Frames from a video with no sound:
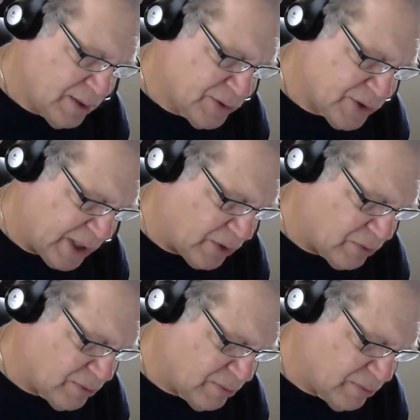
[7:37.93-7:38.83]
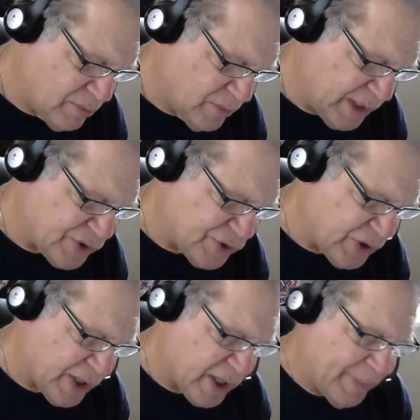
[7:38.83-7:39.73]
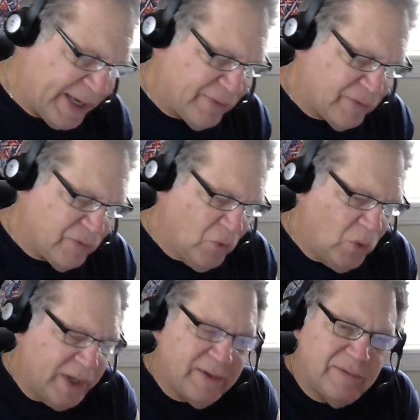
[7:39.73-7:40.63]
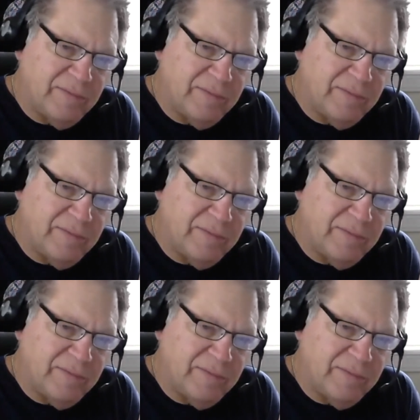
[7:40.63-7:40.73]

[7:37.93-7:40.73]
So let's talk about what